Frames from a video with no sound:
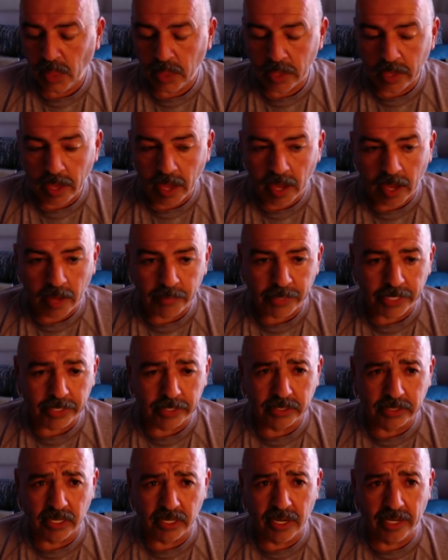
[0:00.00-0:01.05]
Yeah, I mean,
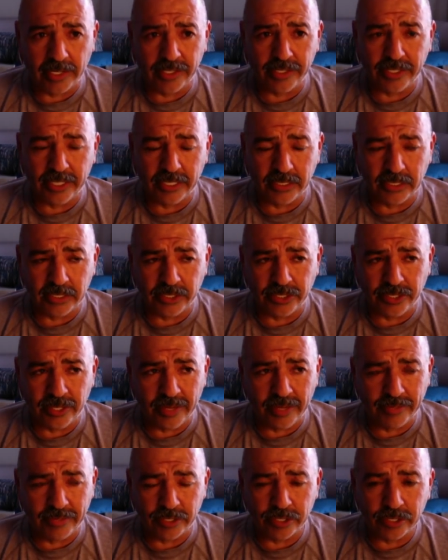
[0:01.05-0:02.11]
there's a lot of things that you
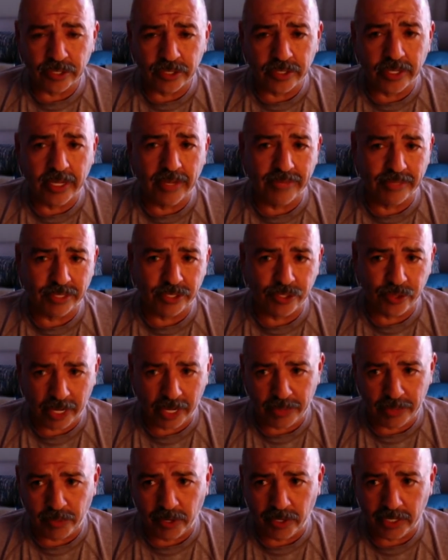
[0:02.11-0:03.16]
have to do. You have to
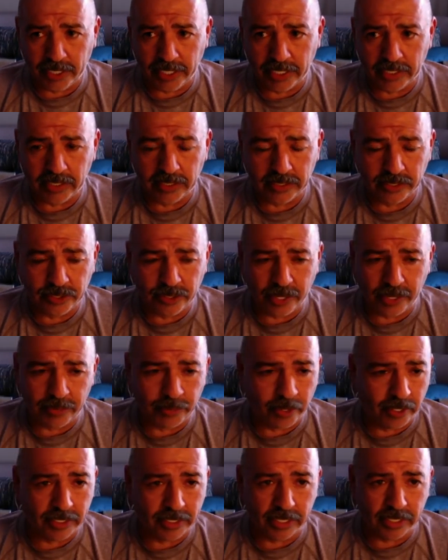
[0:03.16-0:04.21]
trademark it,
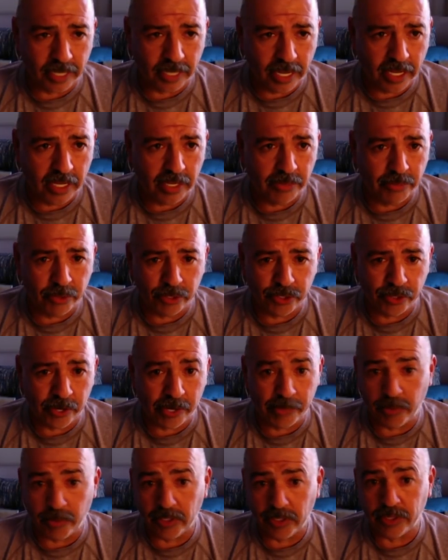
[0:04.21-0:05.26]
trademark the name, or
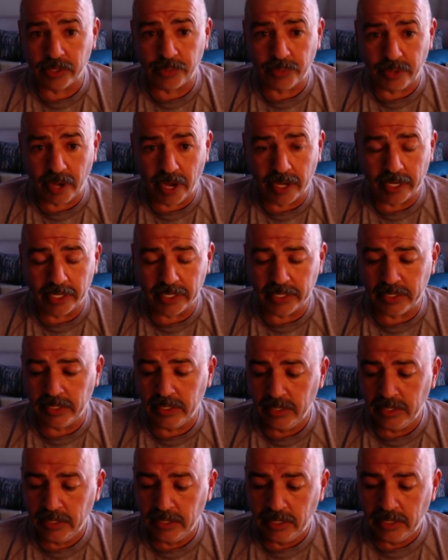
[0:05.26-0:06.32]
trademark the product.
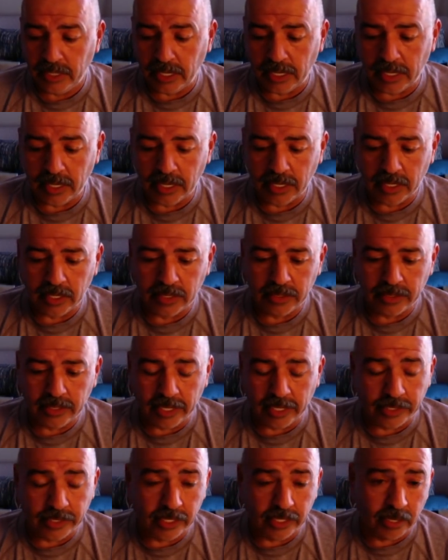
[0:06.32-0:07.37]

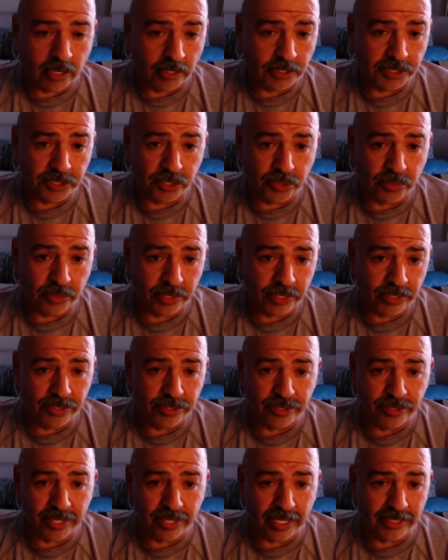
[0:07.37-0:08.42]
And then also when you
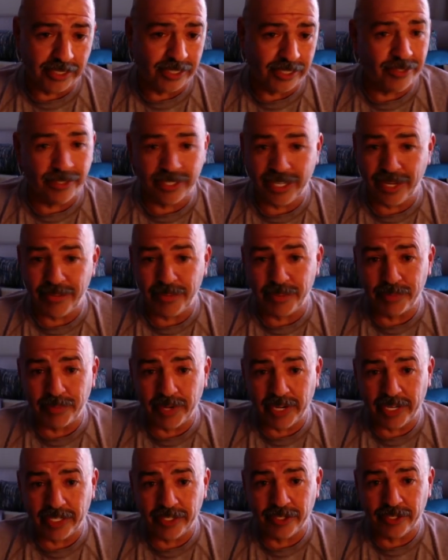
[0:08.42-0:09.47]
do that, just keep in
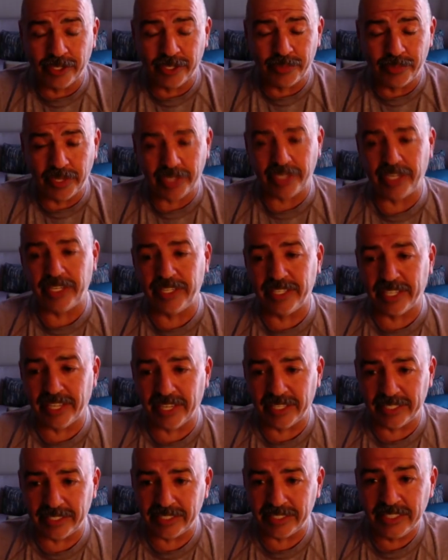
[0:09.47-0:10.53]
mind you're competing
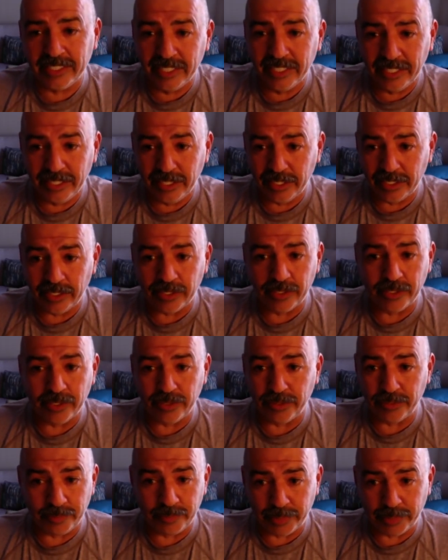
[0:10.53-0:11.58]
against
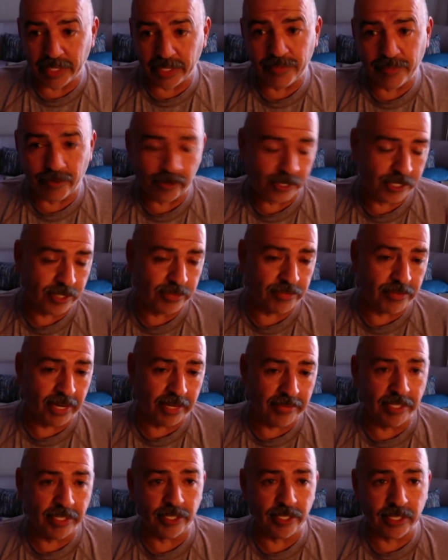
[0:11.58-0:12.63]
big Fortune
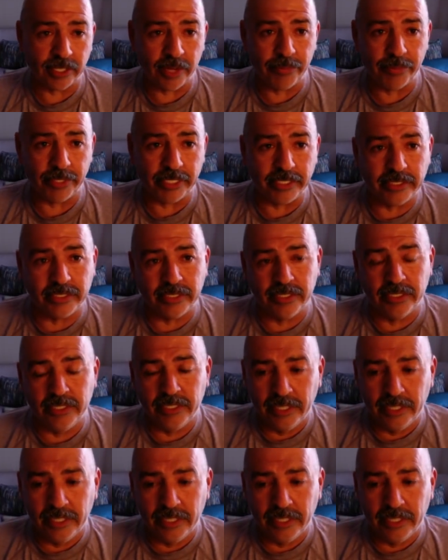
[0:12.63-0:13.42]
500 companies.